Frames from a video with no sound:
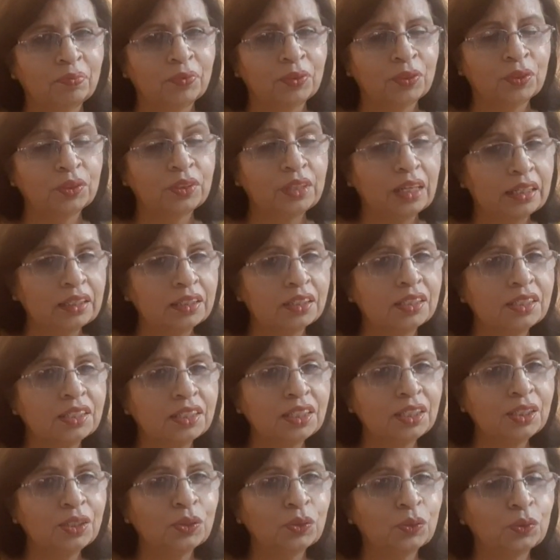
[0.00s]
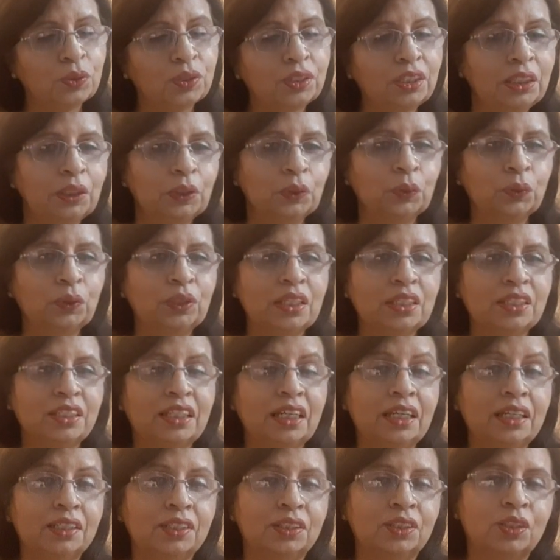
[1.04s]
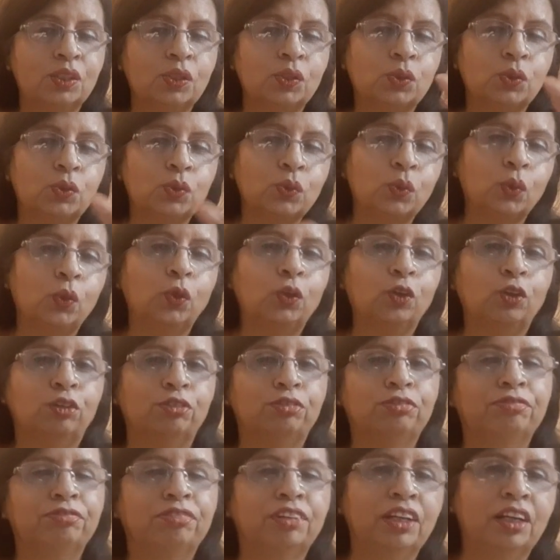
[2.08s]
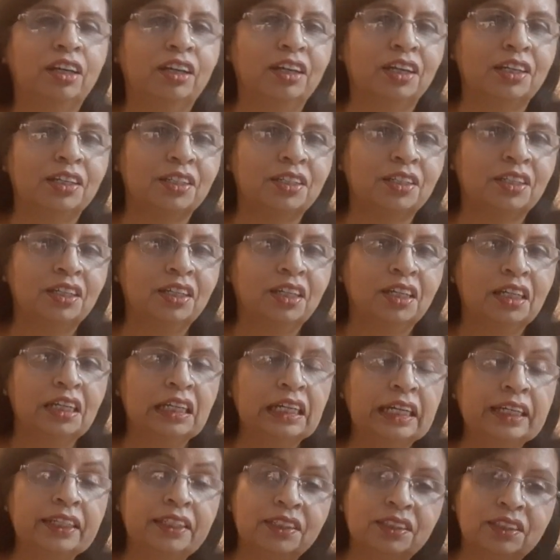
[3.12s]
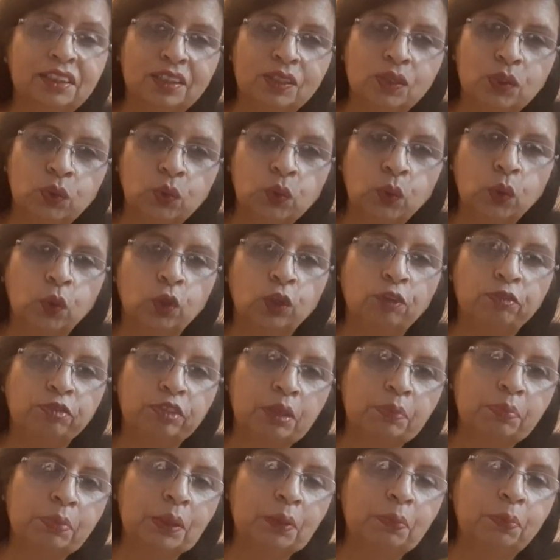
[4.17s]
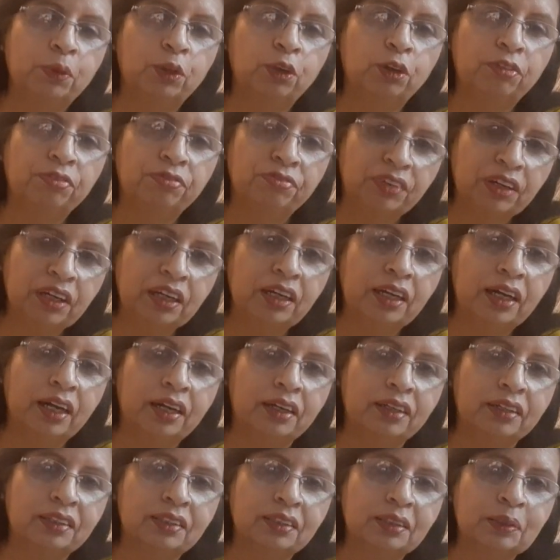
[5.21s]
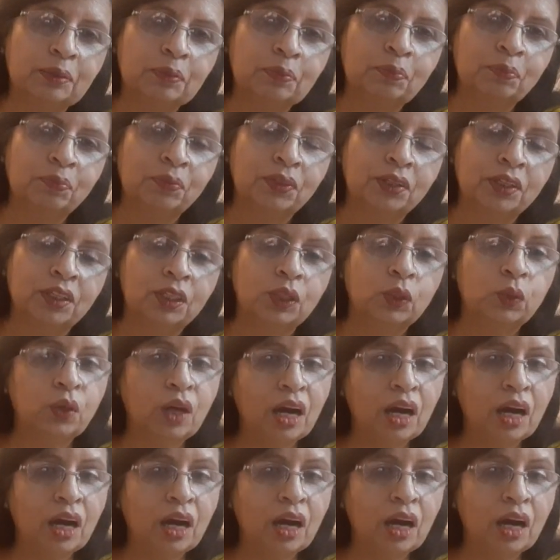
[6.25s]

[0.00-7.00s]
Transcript: So that is Sisu. Sisu, they say, is the soul of Finland. It is the soul of the people of Finland. You